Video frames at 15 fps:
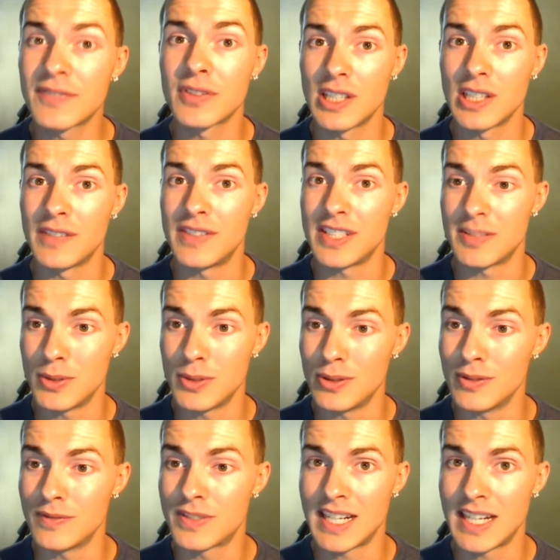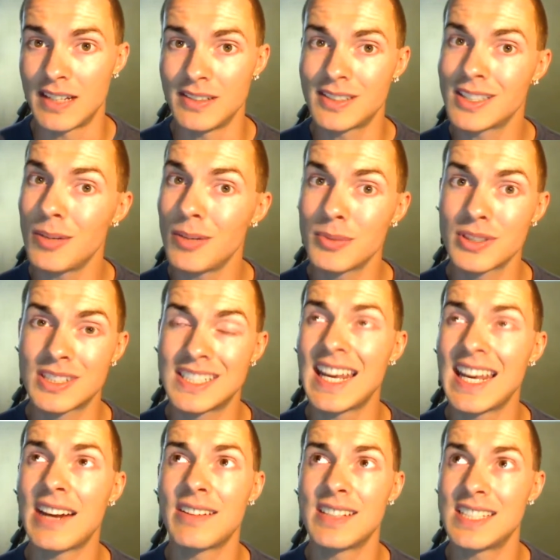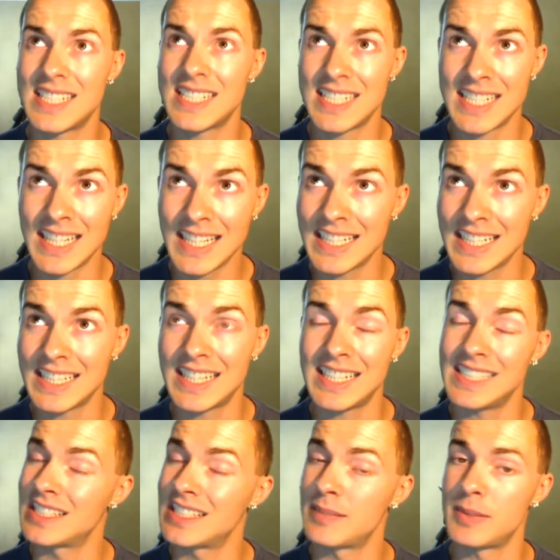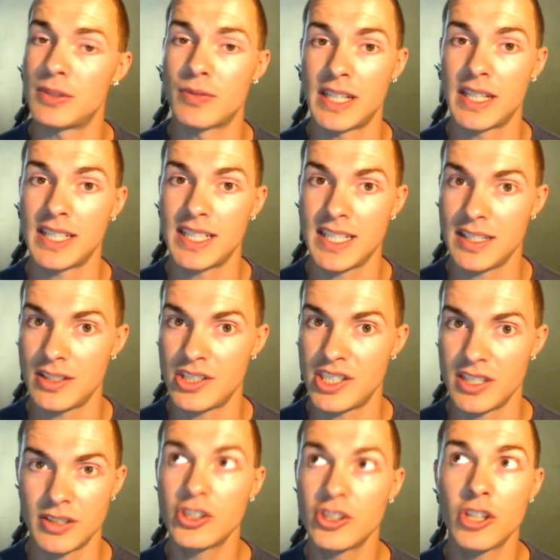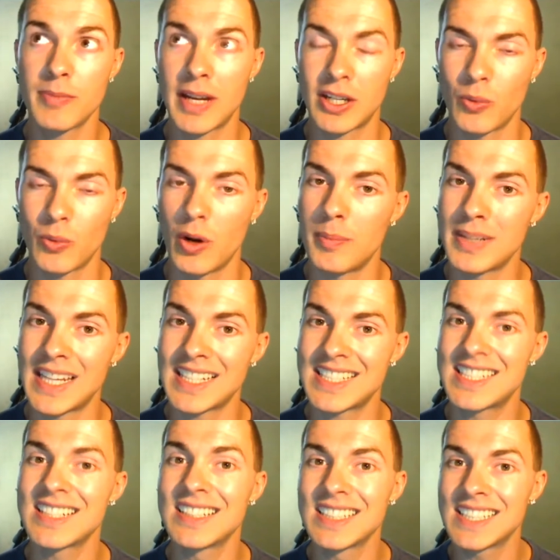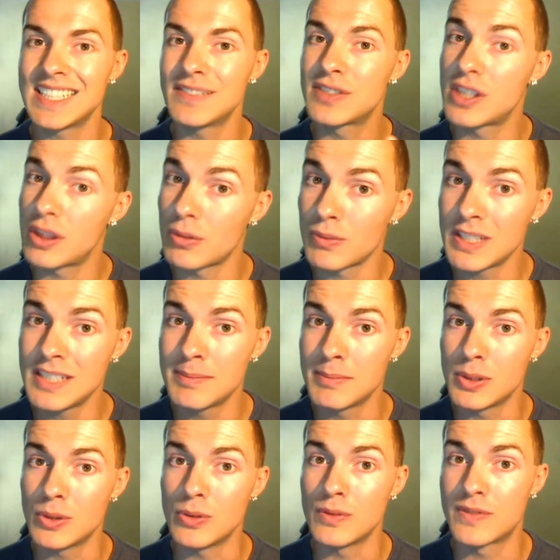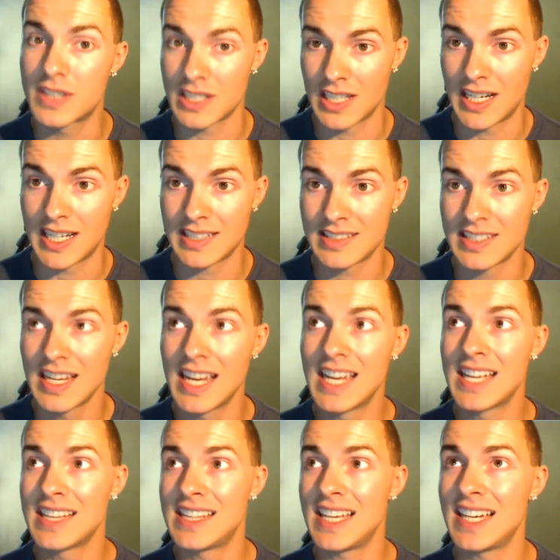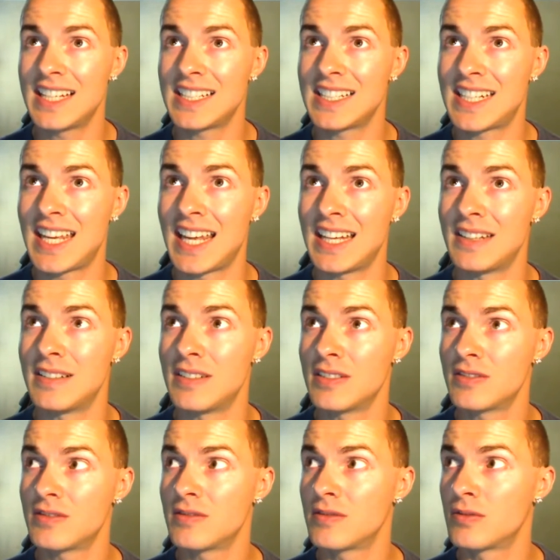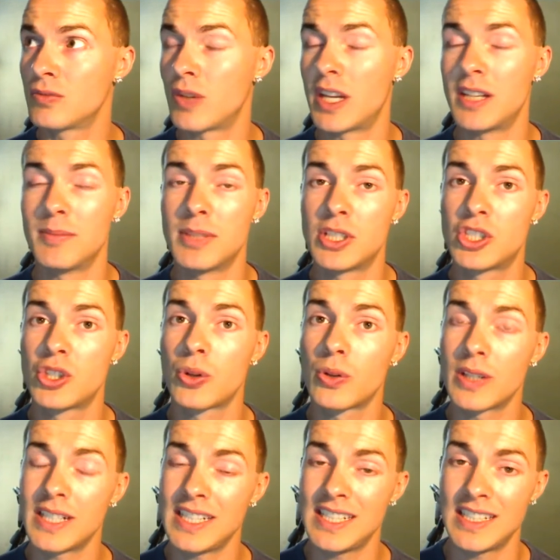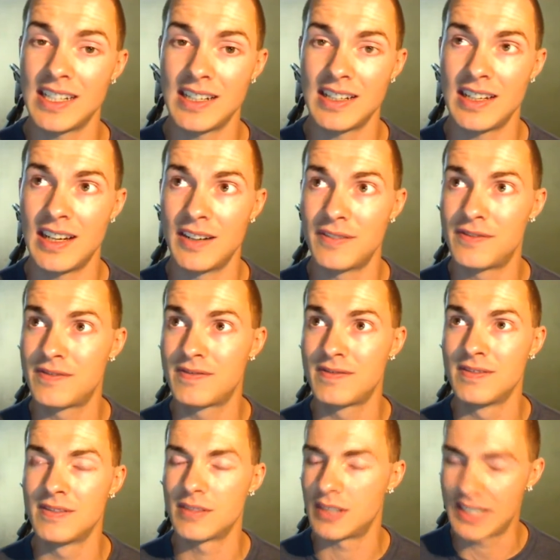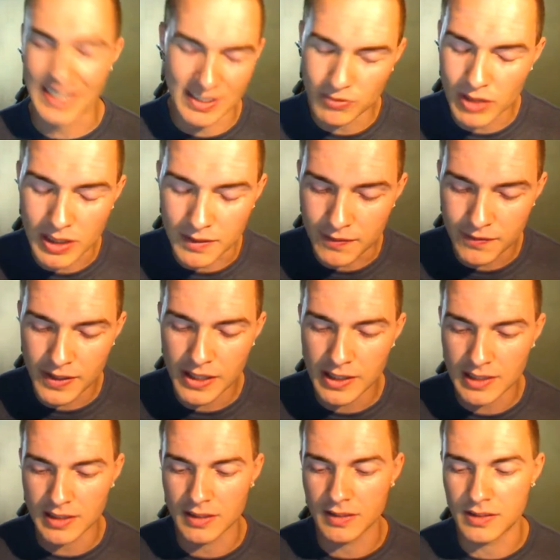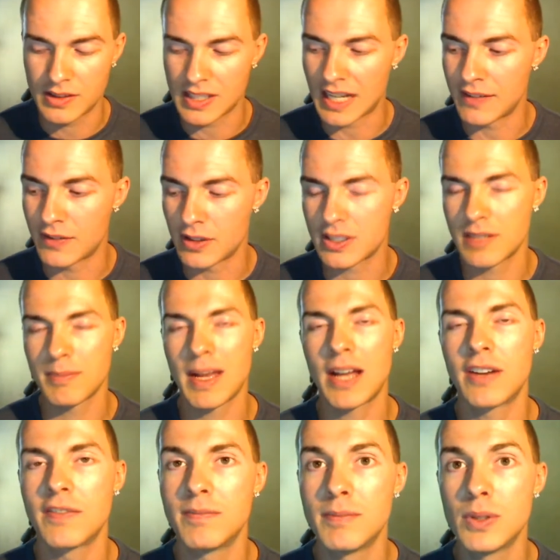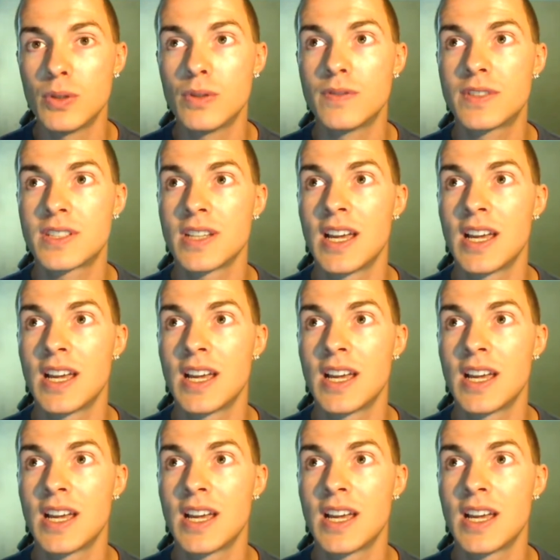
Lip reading: of his moves. Now, you can almost guarantee that he's going to be running King Shield no matter what, but that still leaves 3 move slots that can run a majority of or it can run a very diverse amount of moves.